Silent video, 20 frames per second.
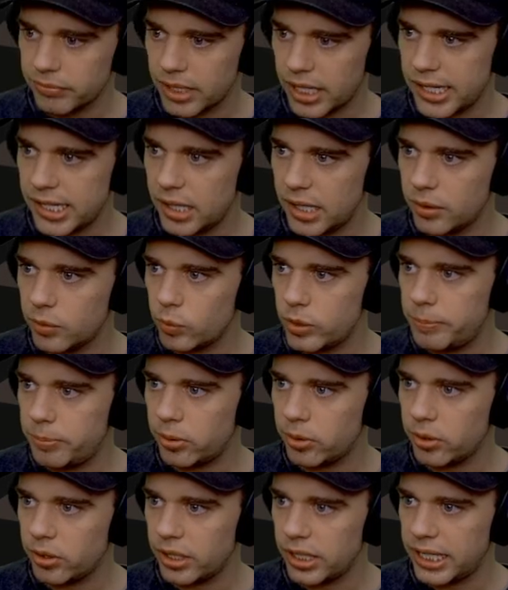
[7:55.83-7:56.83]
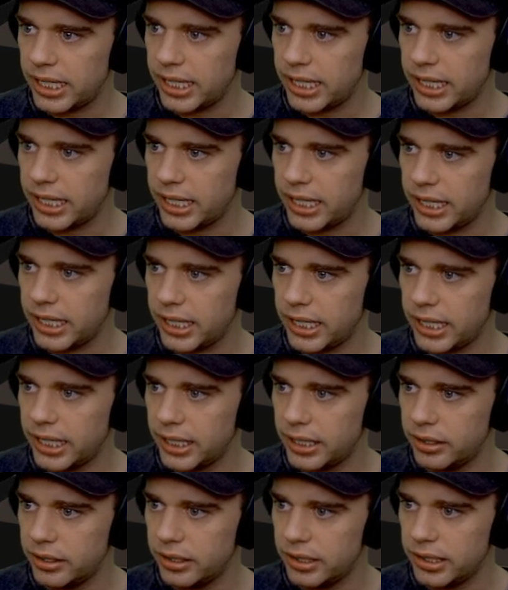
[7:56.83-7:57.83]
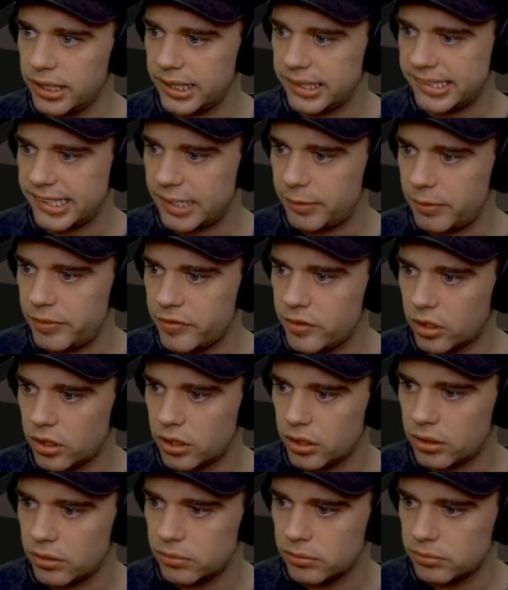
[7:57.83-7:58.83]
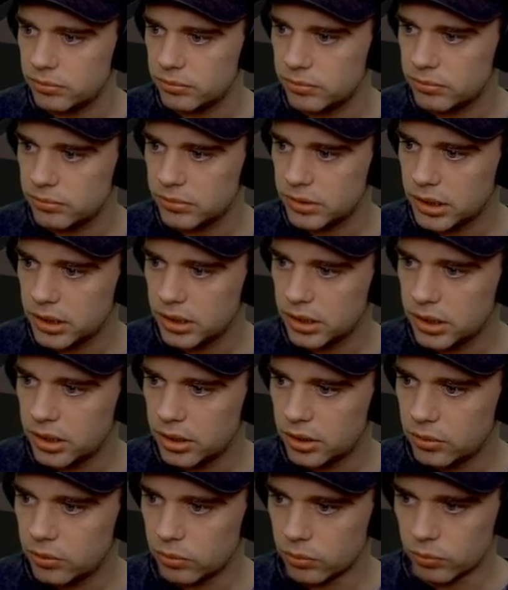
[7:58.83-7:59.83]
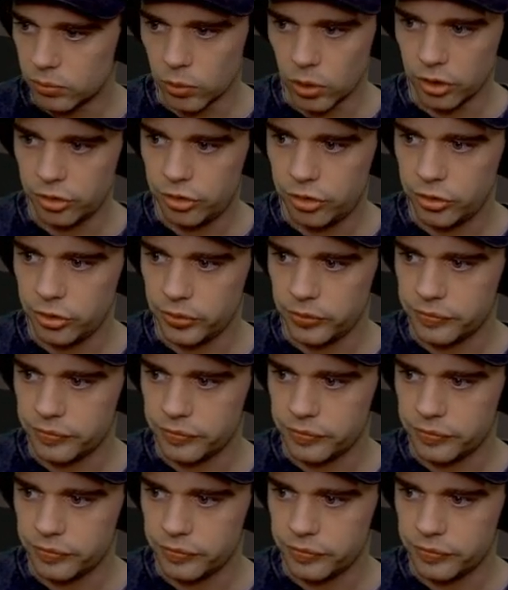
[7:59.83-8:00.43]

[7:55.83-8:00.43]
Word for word: and then we put in, let's say we've got one, two,